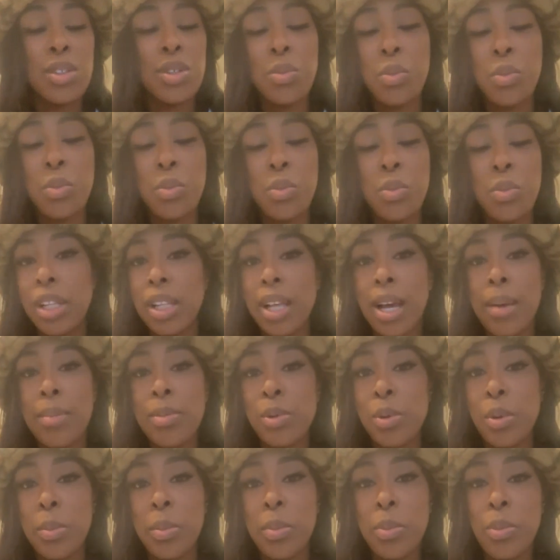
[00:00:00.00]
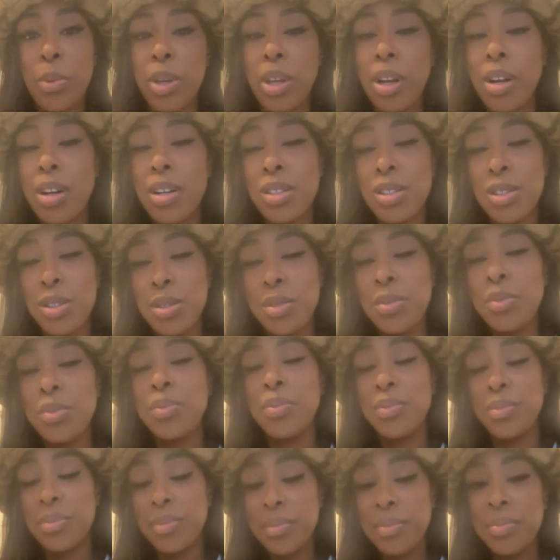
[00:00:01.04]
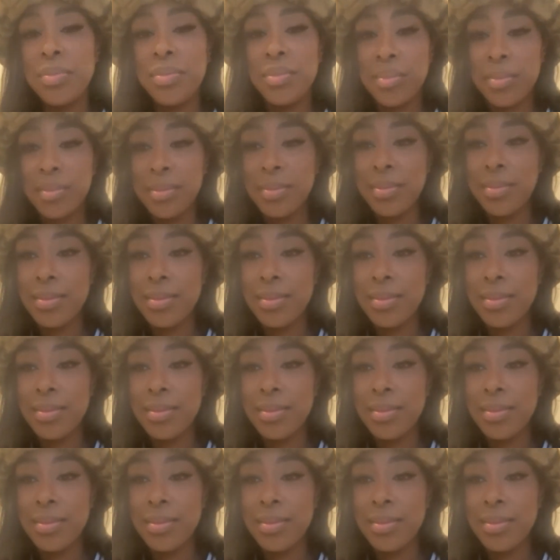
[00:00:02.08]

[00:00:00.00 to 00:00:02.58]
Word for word: I would love to do more collabs with her too.